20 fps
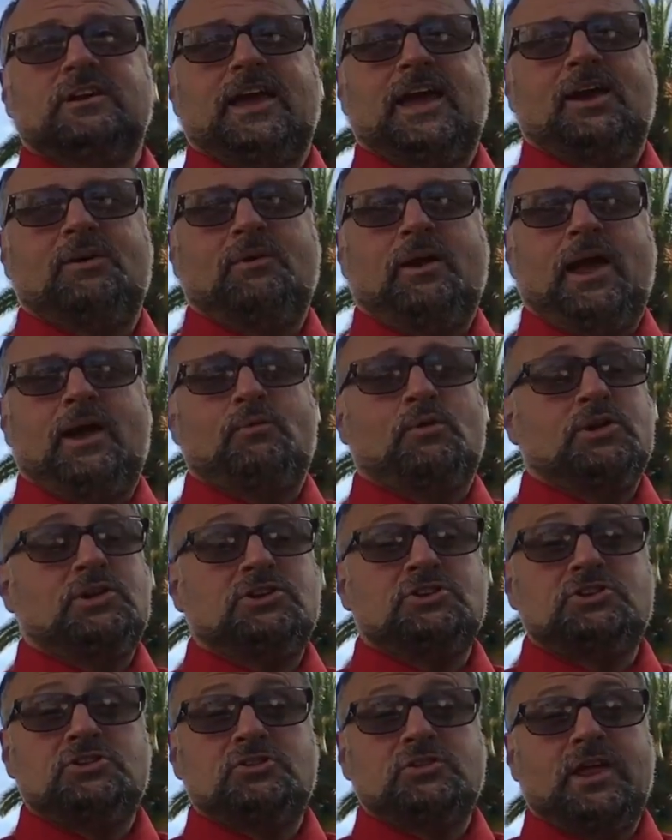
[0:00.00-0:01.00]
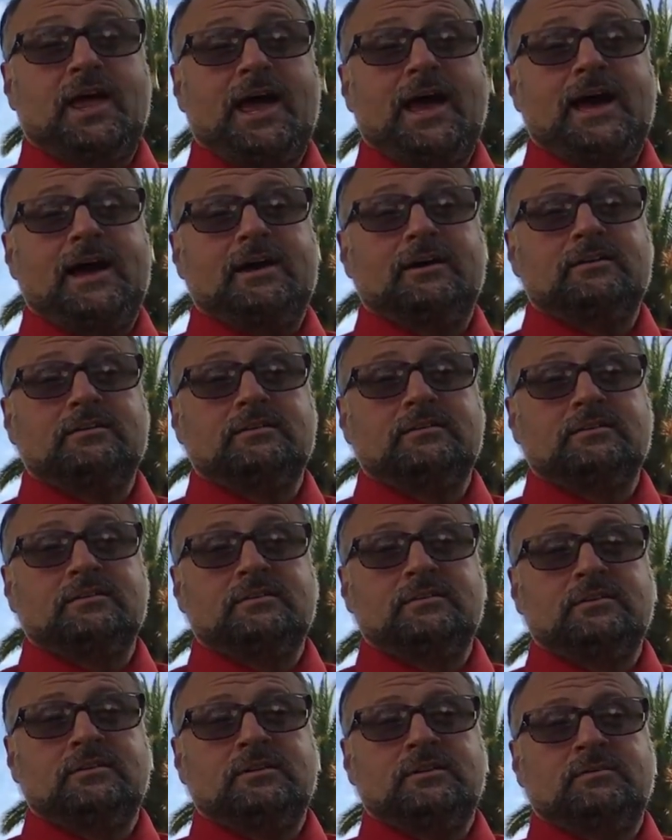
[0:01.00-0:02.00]
And, and when you do that,
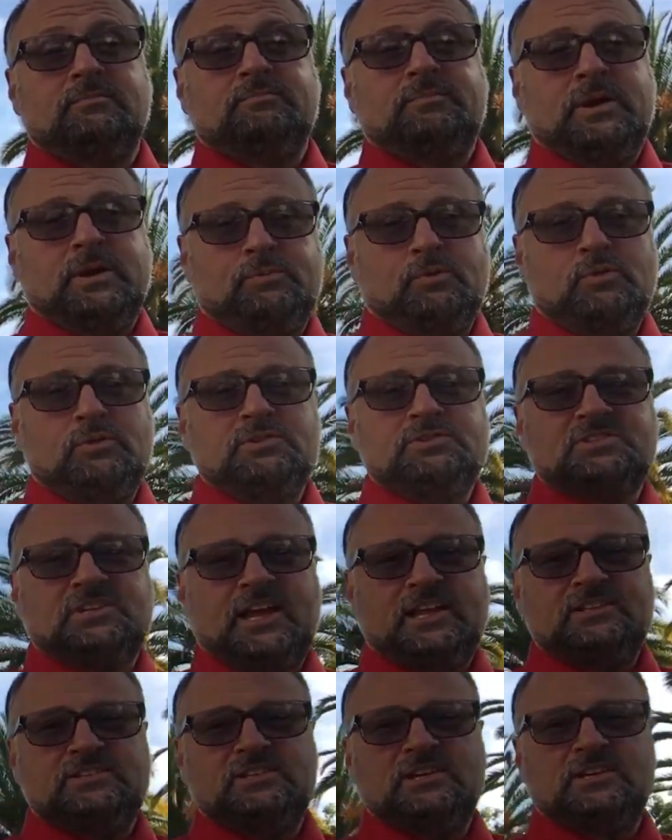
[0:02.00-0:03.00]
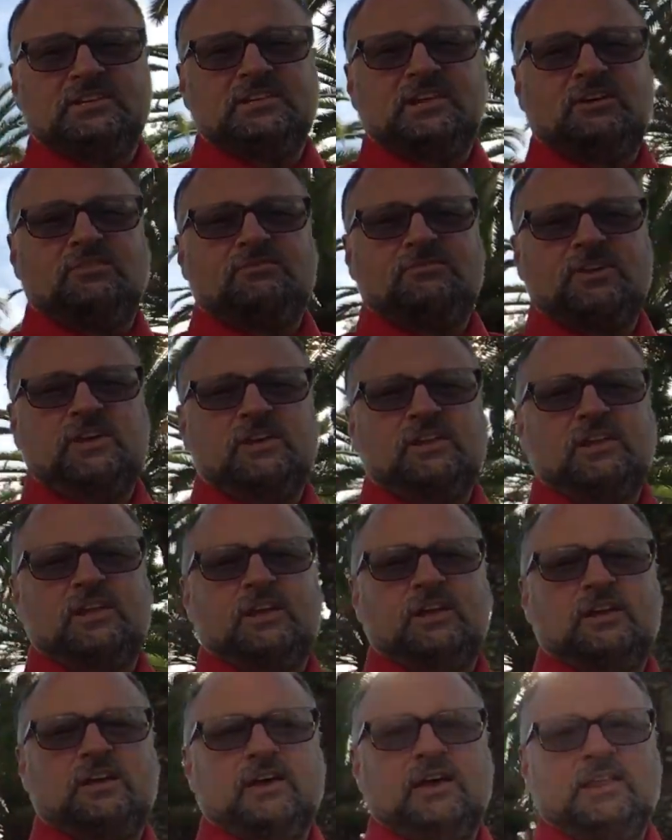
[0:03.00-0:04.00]
people will sense it, they'll feel
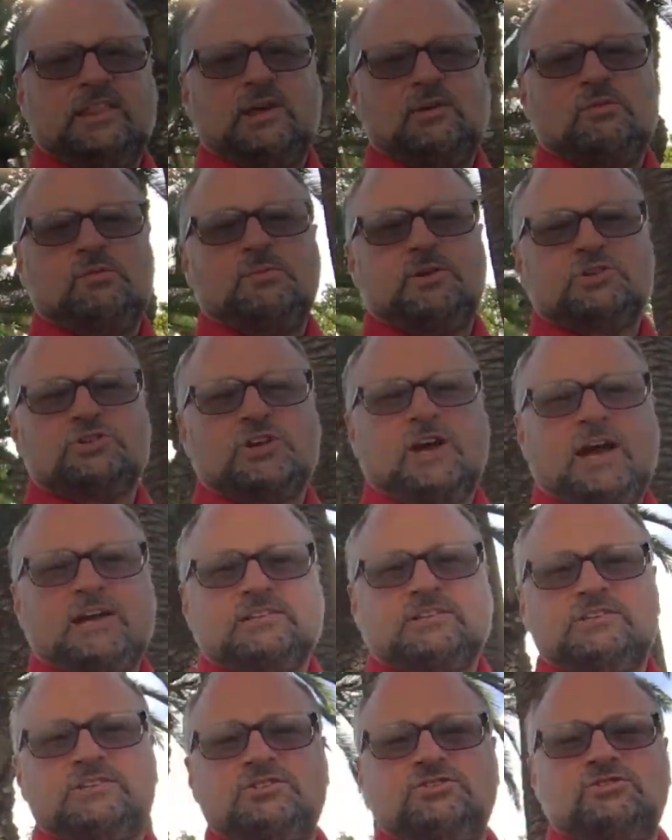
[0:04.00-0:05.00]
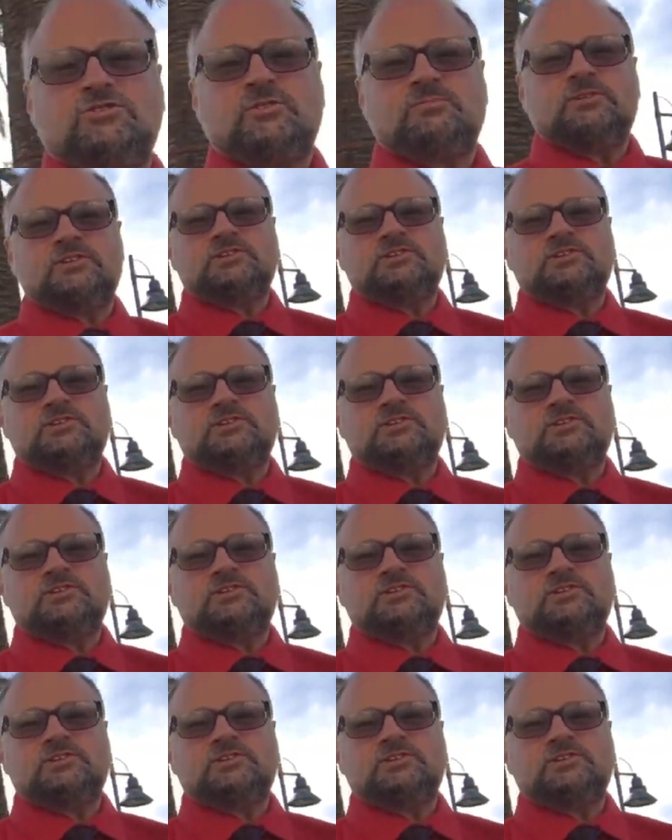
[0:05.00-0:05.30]
it, and they will be attracted to doing